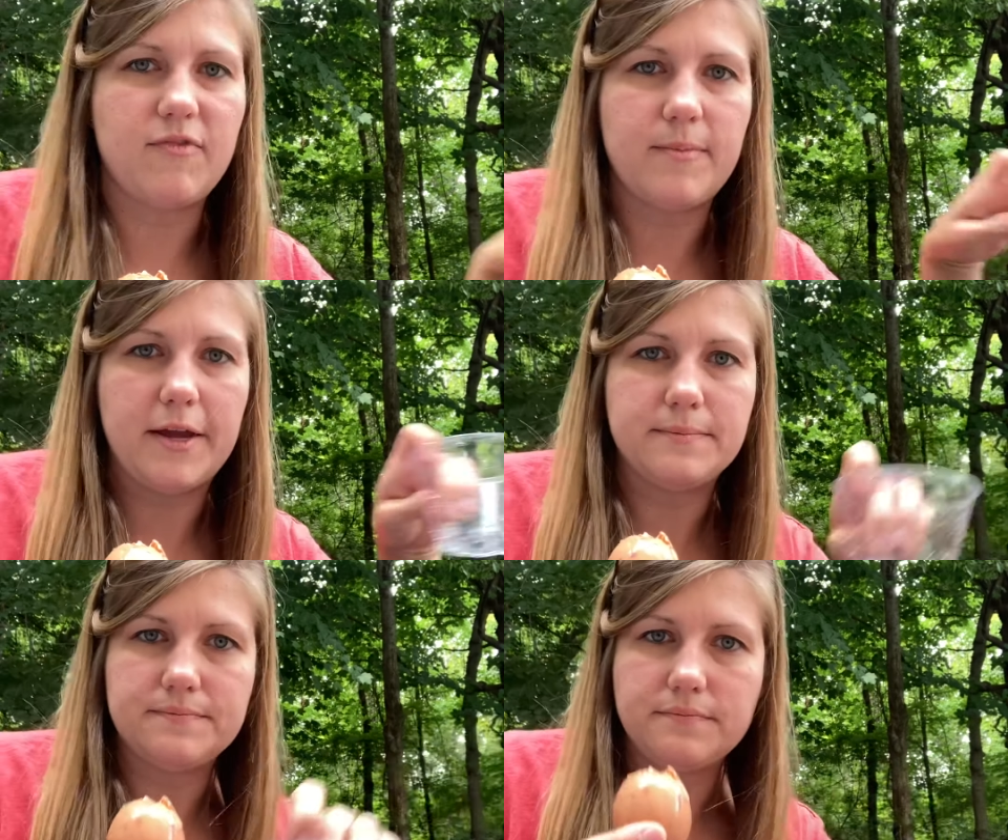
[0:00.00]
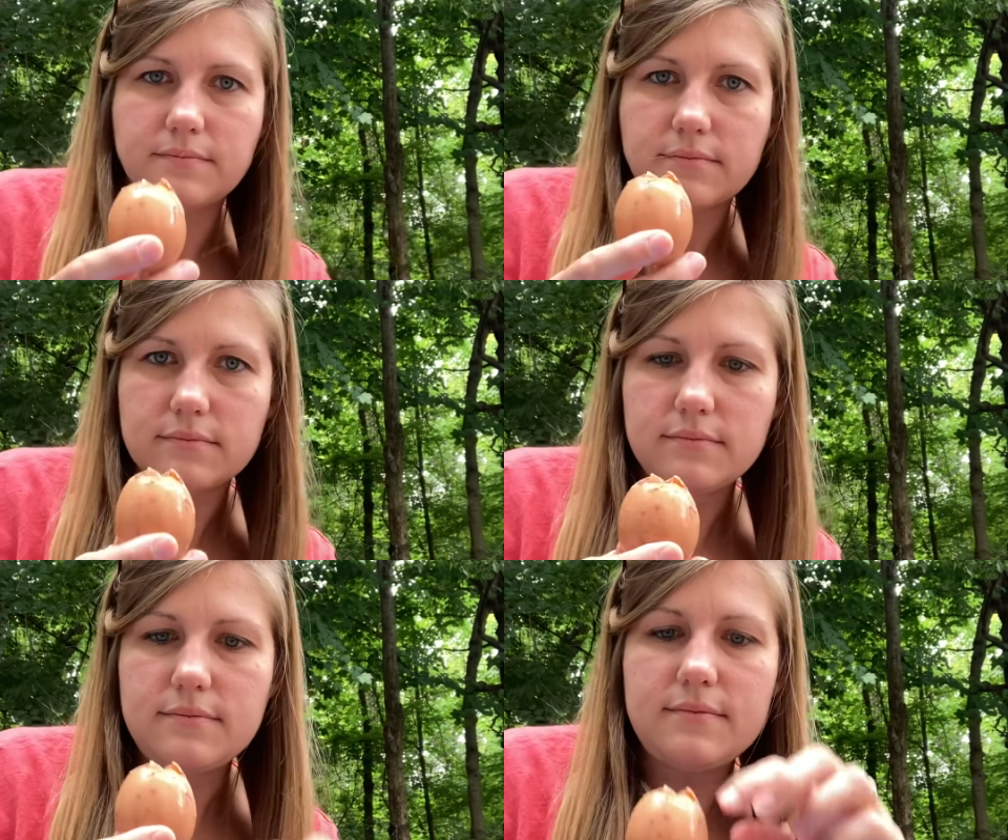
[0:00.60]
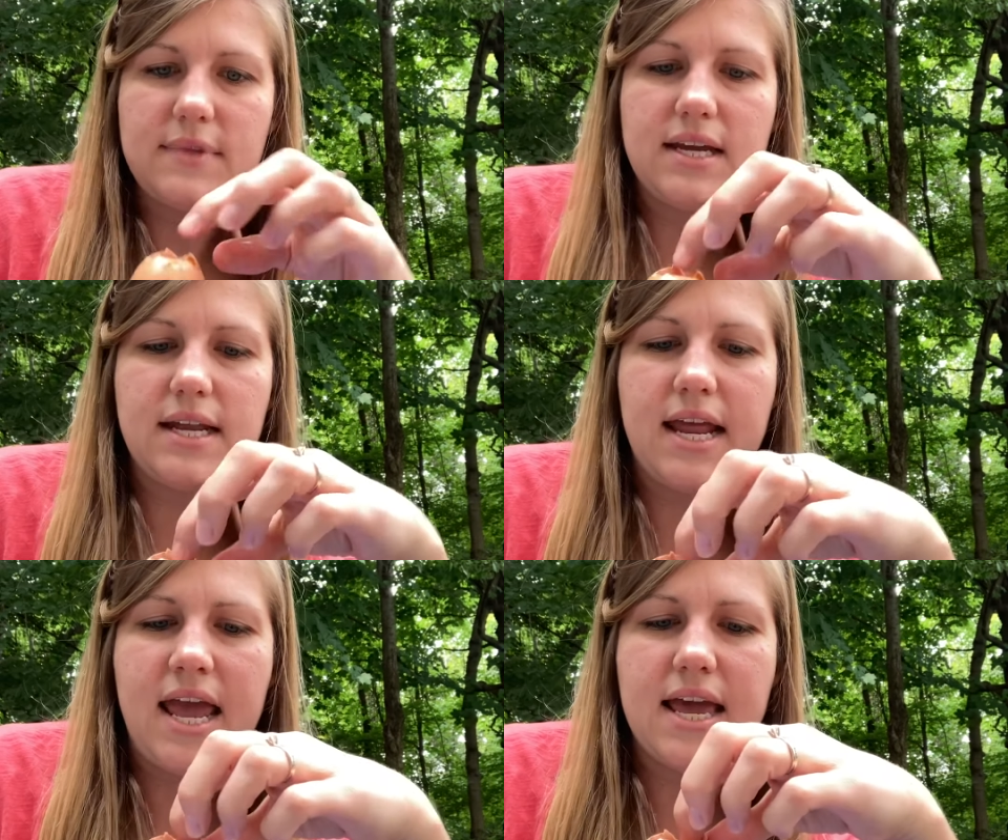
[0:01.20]
for me.
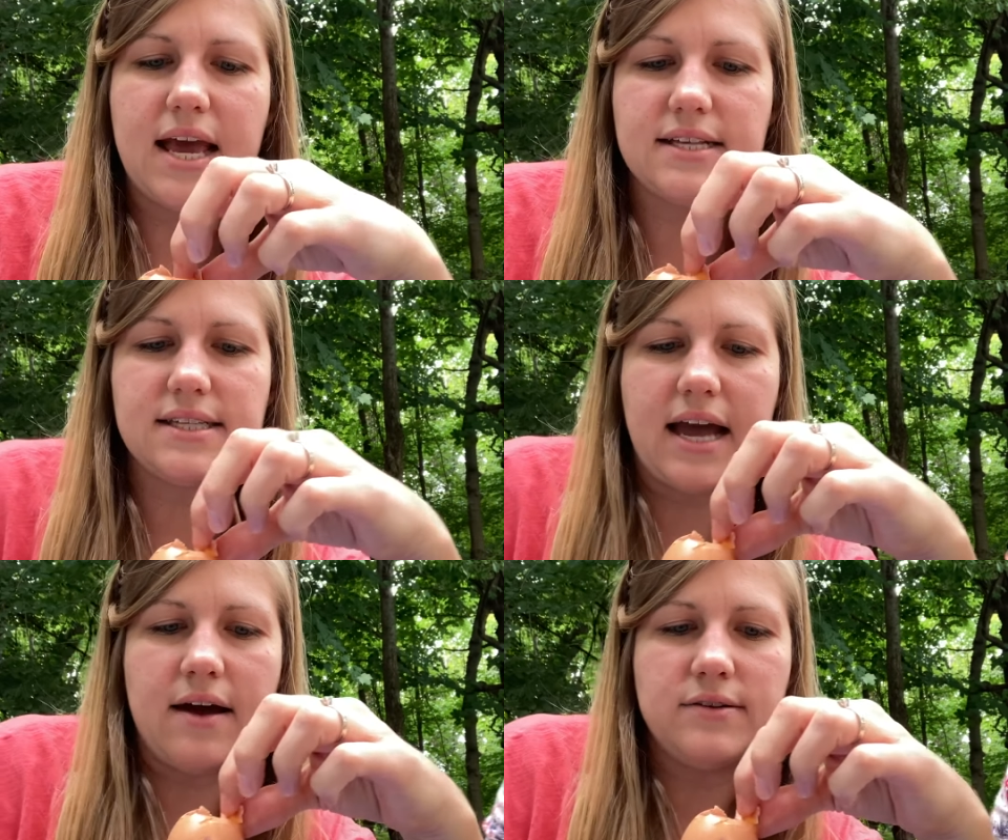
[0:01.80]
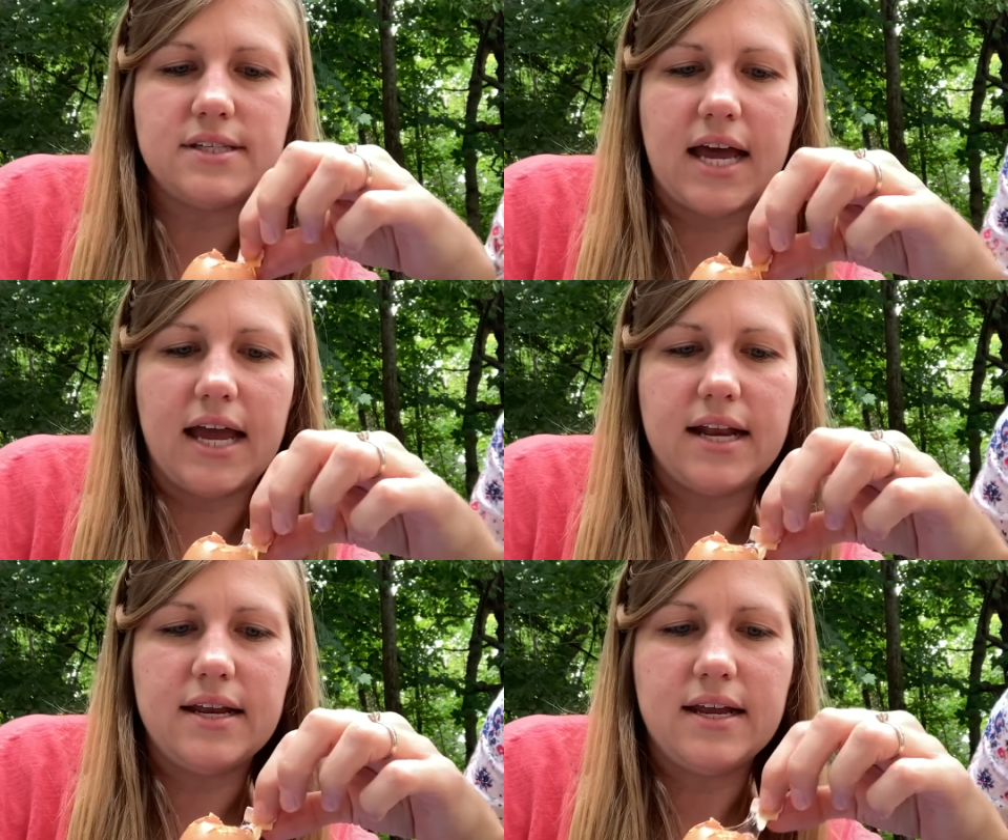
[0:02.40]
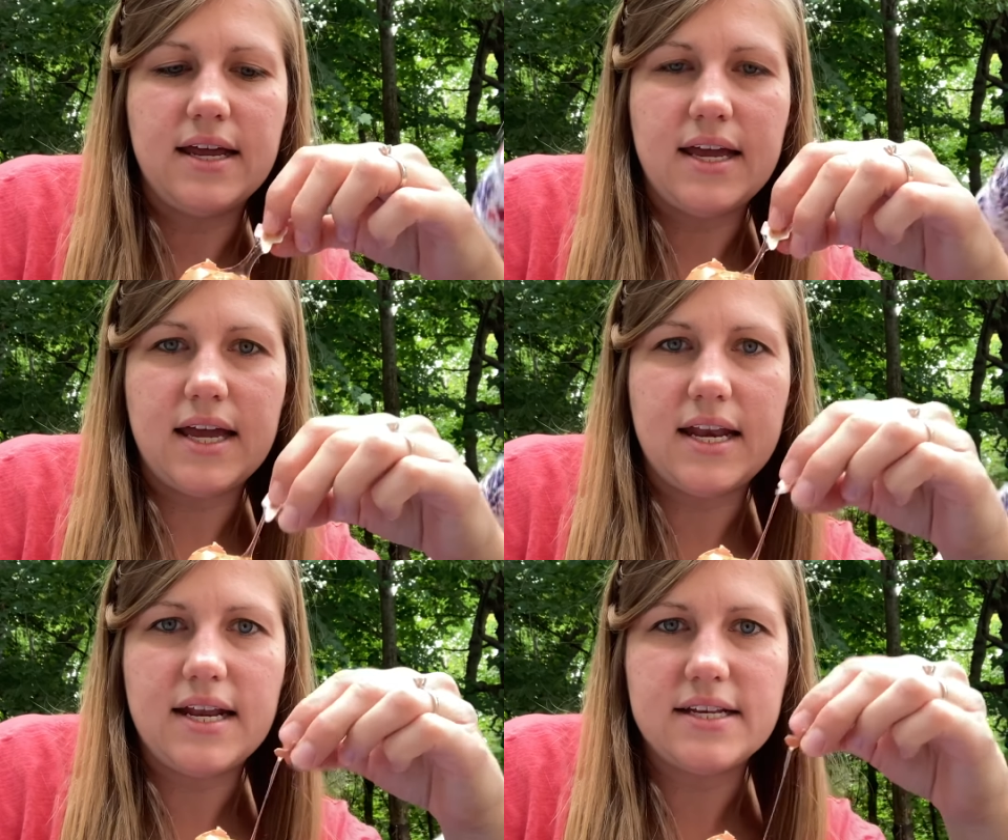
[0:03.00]
An egg has the outside,
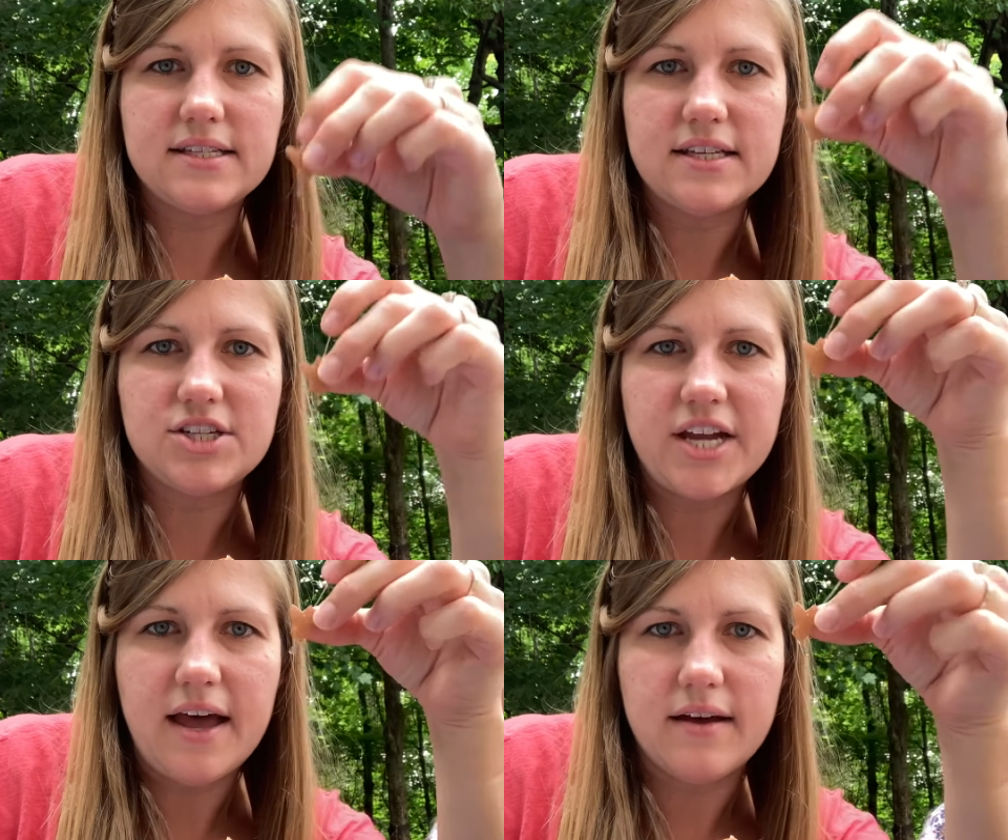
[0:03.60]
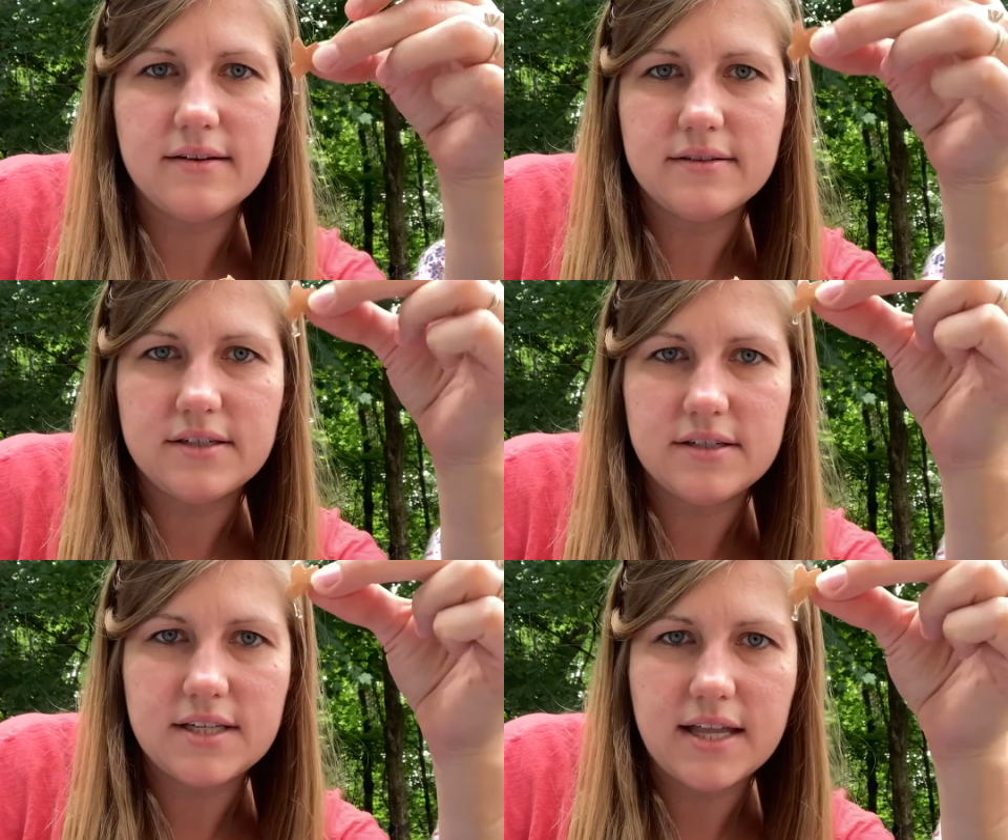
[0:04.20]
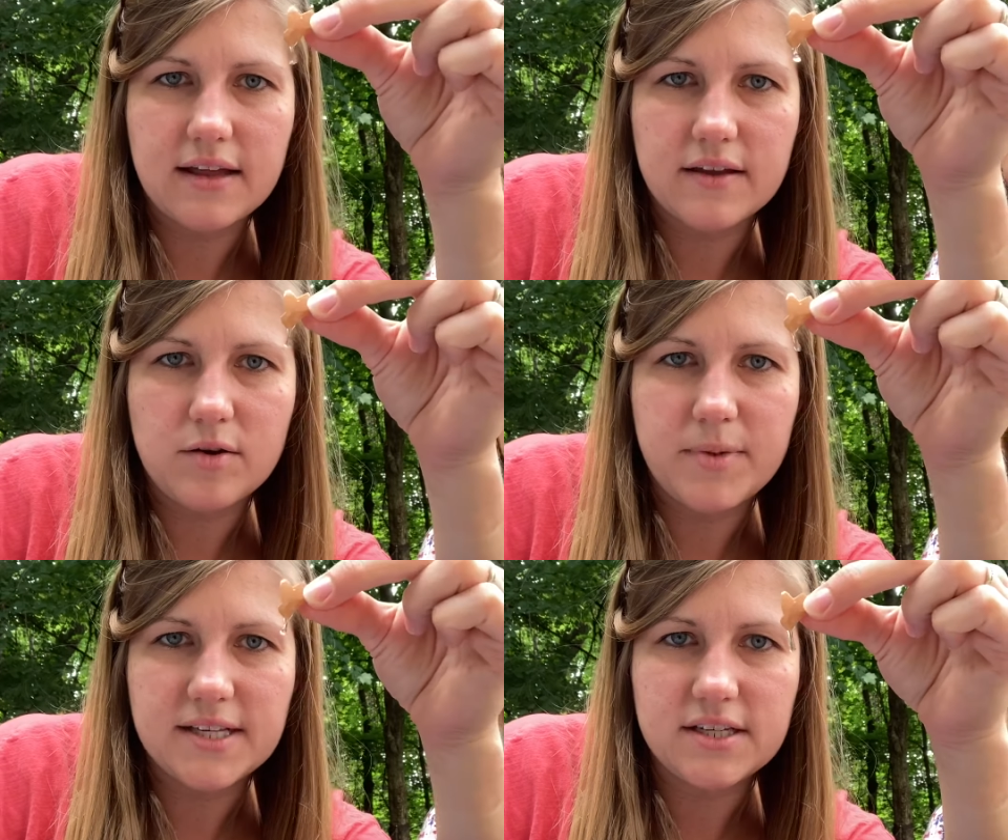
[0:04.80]
and it is the shell. Do you see that little
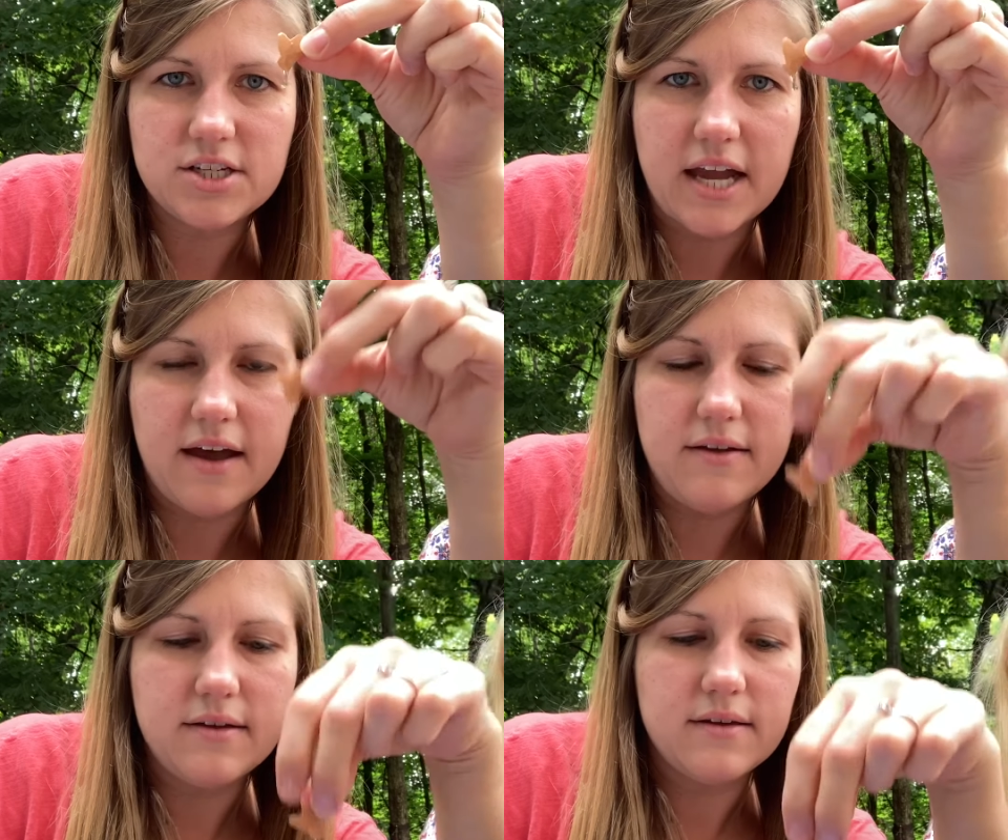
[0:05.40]
piece of shell?